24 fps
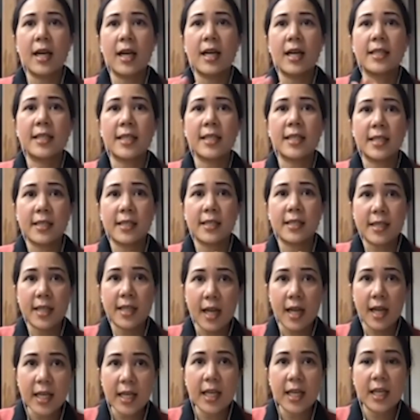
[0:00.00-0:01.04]
just
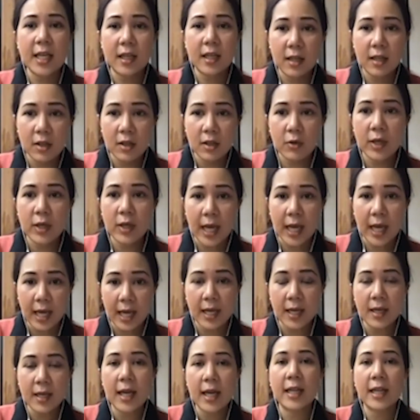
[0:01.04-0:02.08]
studying in the
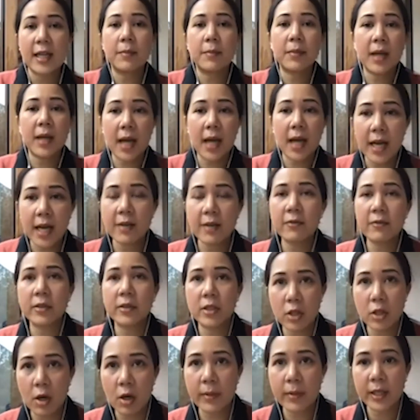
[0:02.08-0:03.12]
UK and applying for a
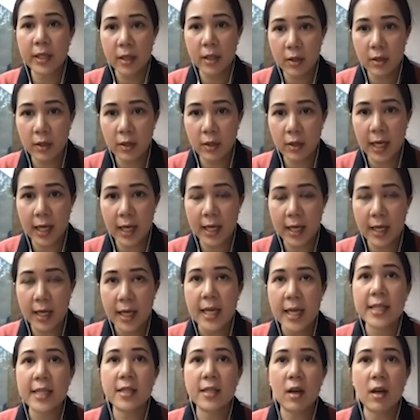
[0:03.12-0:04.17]
job in the UK
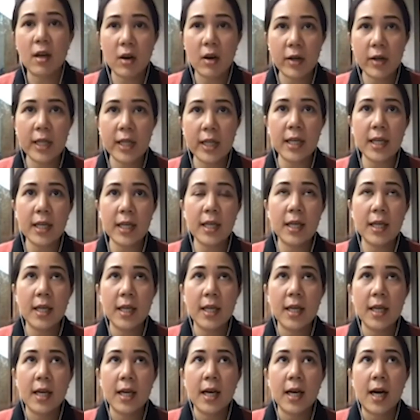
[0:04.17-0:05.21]
is already
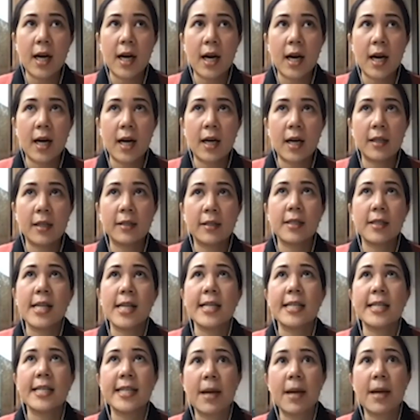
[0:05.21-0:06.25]
uh,
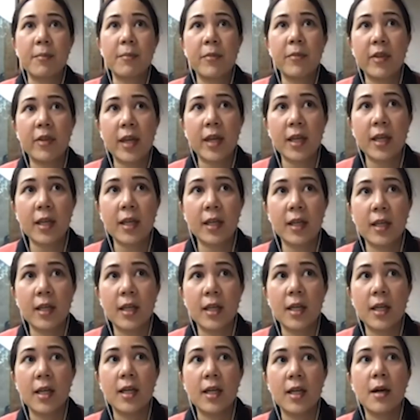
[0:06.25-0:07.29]
something
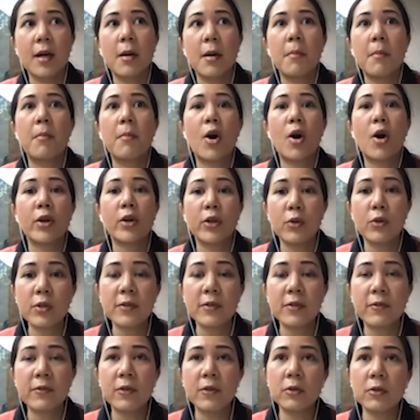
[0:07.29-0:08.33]
more
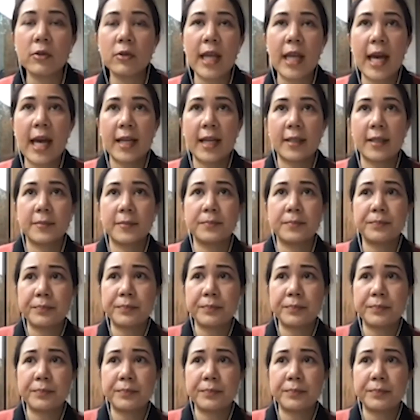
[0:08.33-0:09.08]
useful than